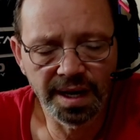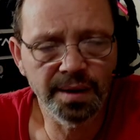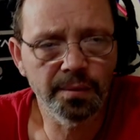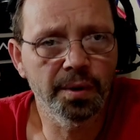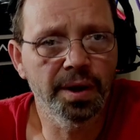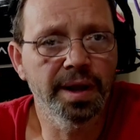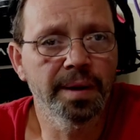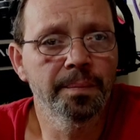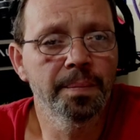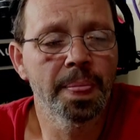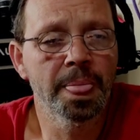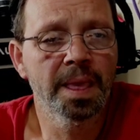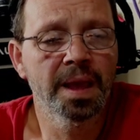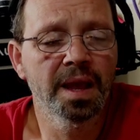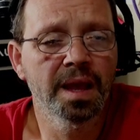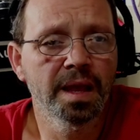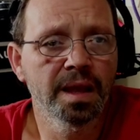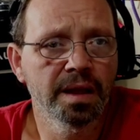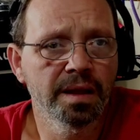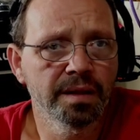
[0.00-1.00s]
Anyway,
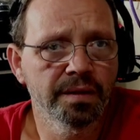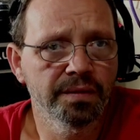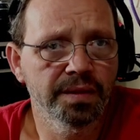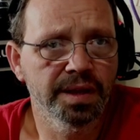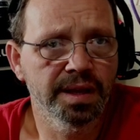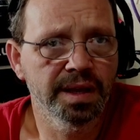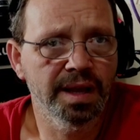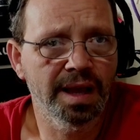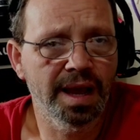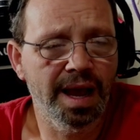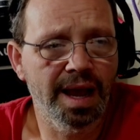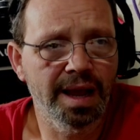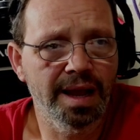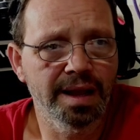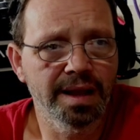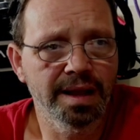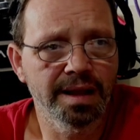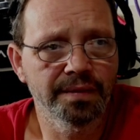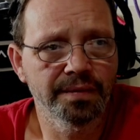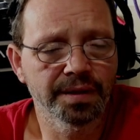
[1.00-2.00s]
the
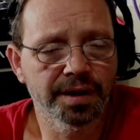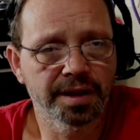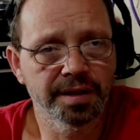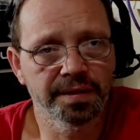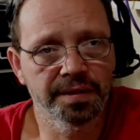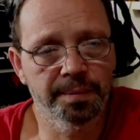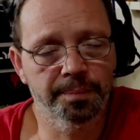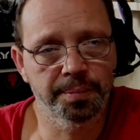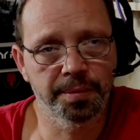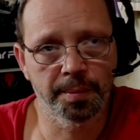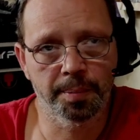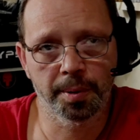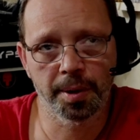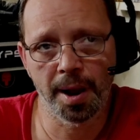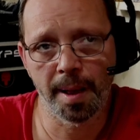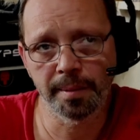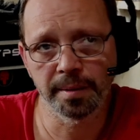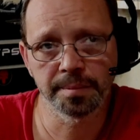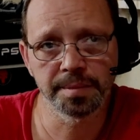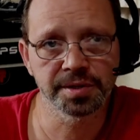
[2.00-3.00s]

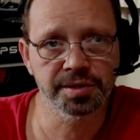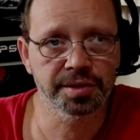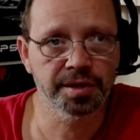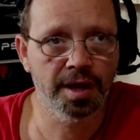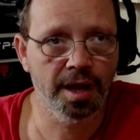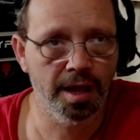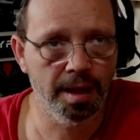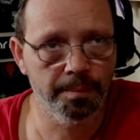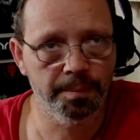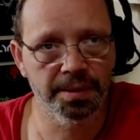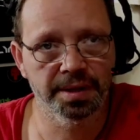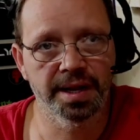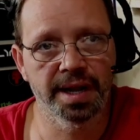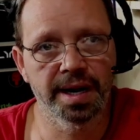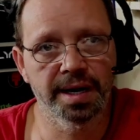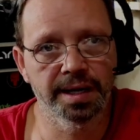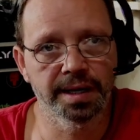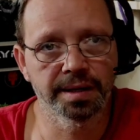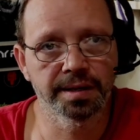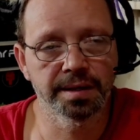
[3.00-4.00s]
problem is
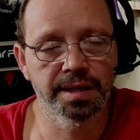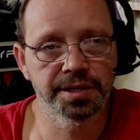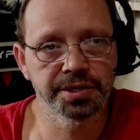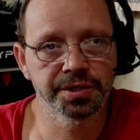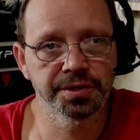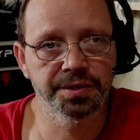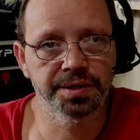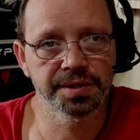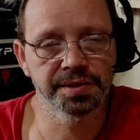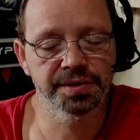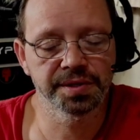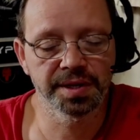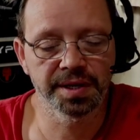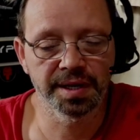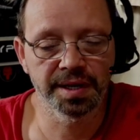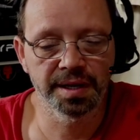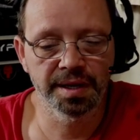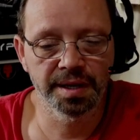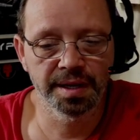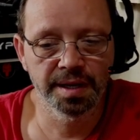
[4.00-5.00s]
complicated, as you can
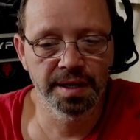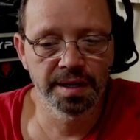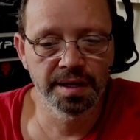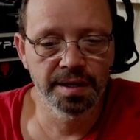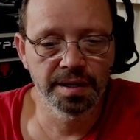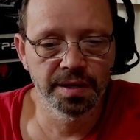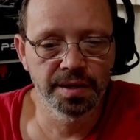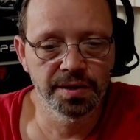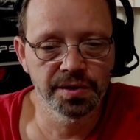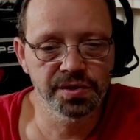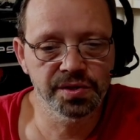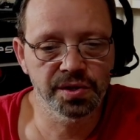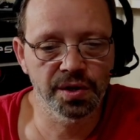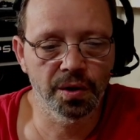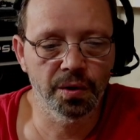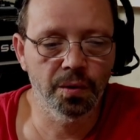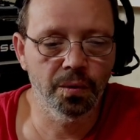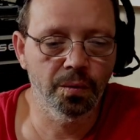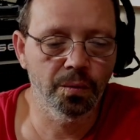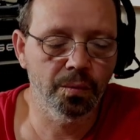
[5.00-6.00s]
see.
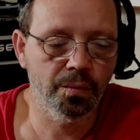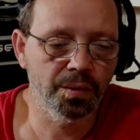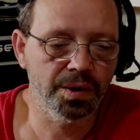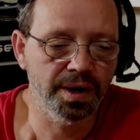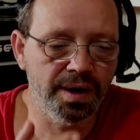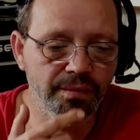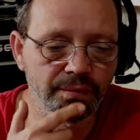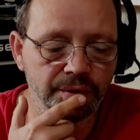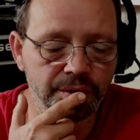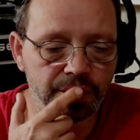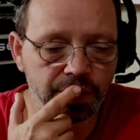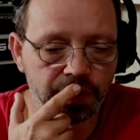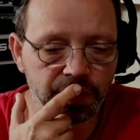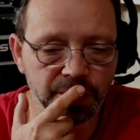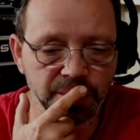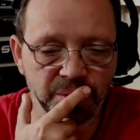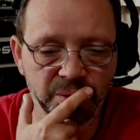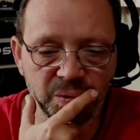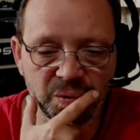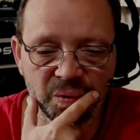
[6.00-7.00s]
So whenever
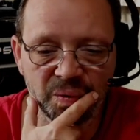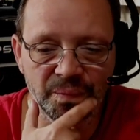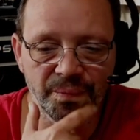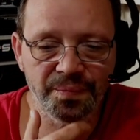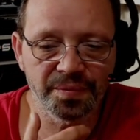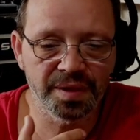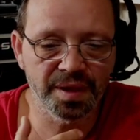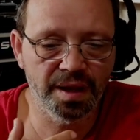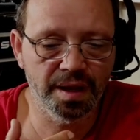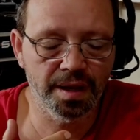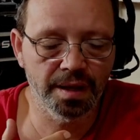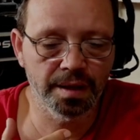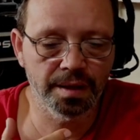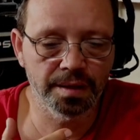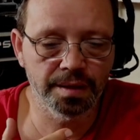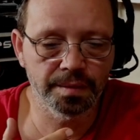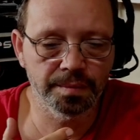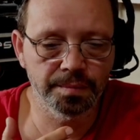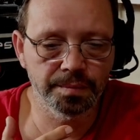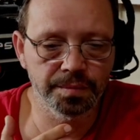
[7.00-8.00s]
you
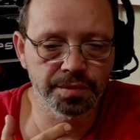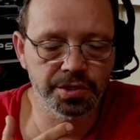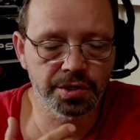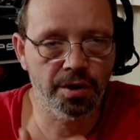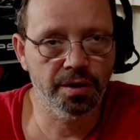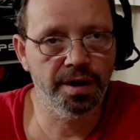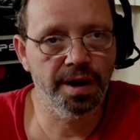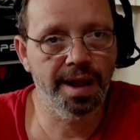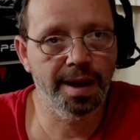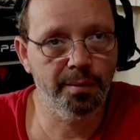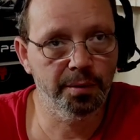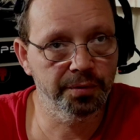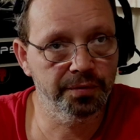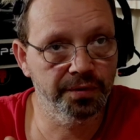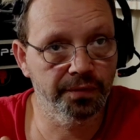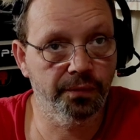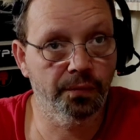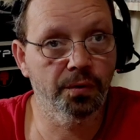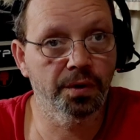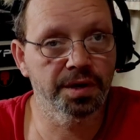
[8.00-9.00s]
start out
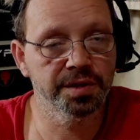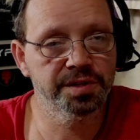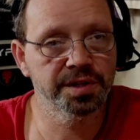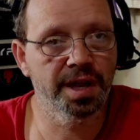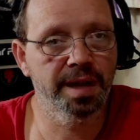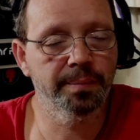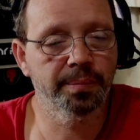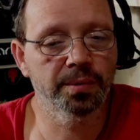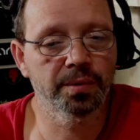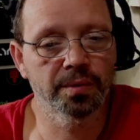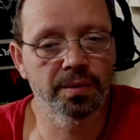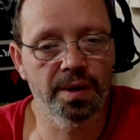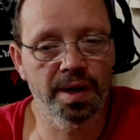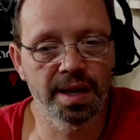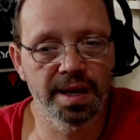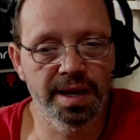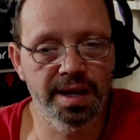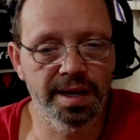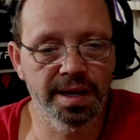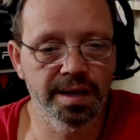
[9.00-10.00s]
with, for example,
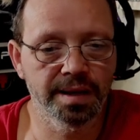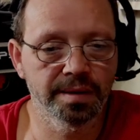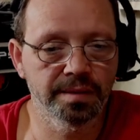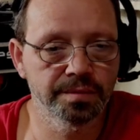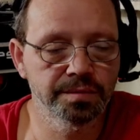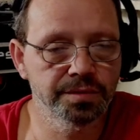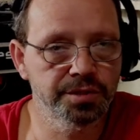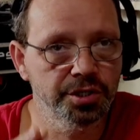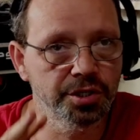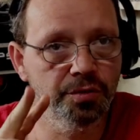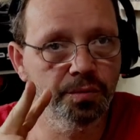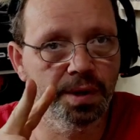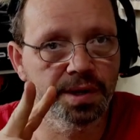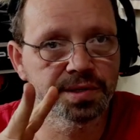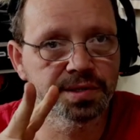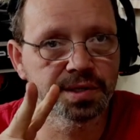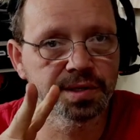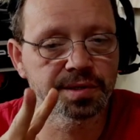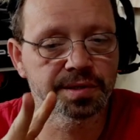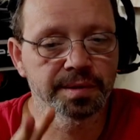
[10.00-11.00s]
a
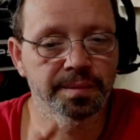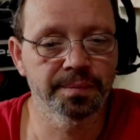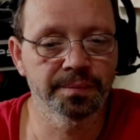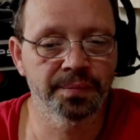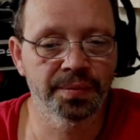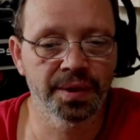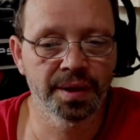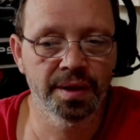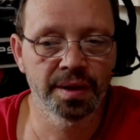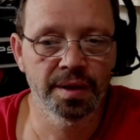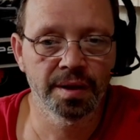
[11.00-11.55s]
two-way system.